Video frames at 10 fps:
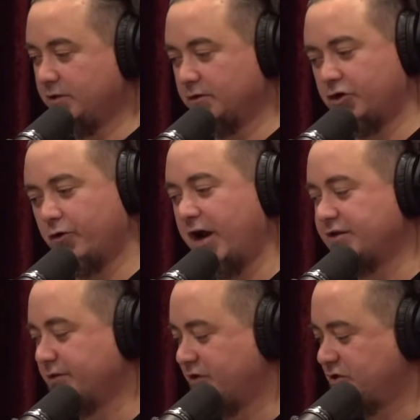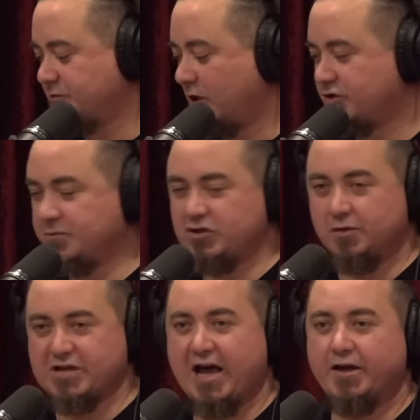curators of Egyptology
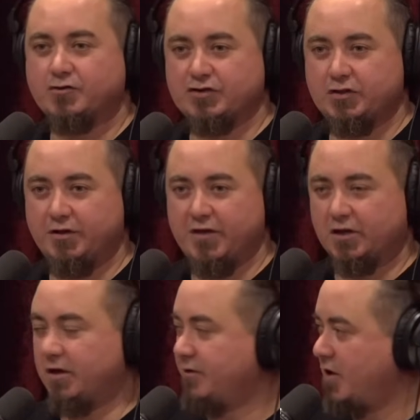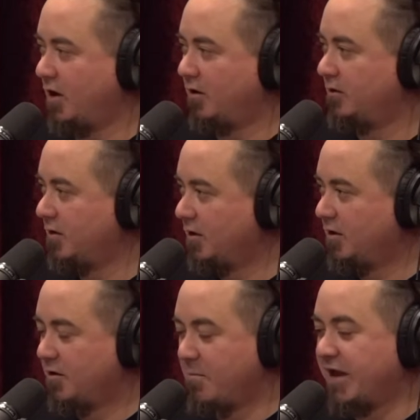museums aren't interested in their
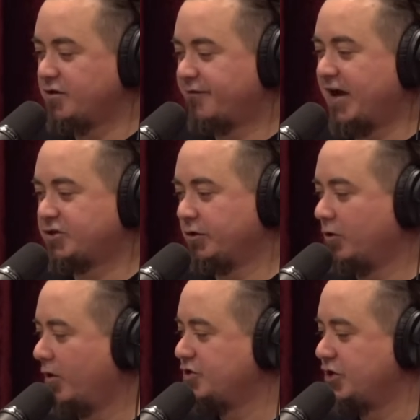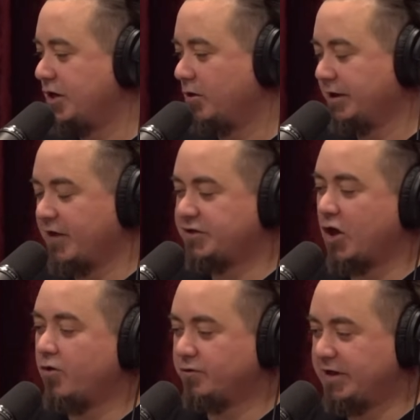manufacturing or engineering, and
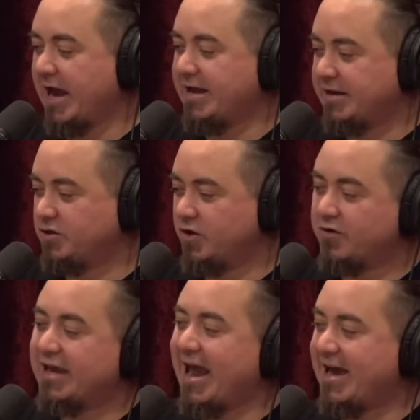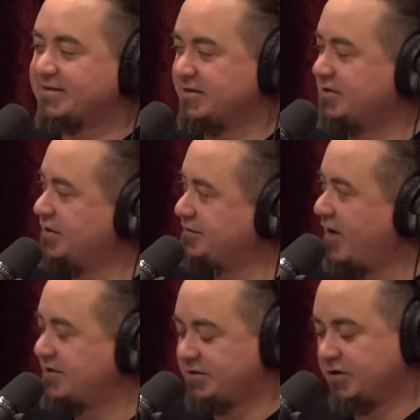you don't get access to these
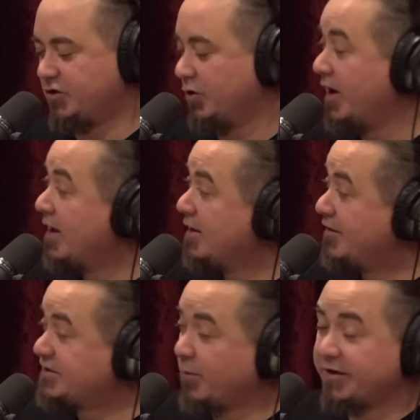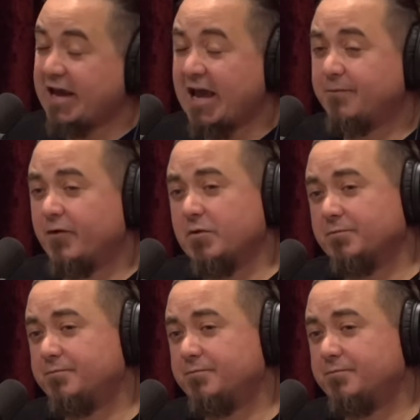vases to do it. This one came from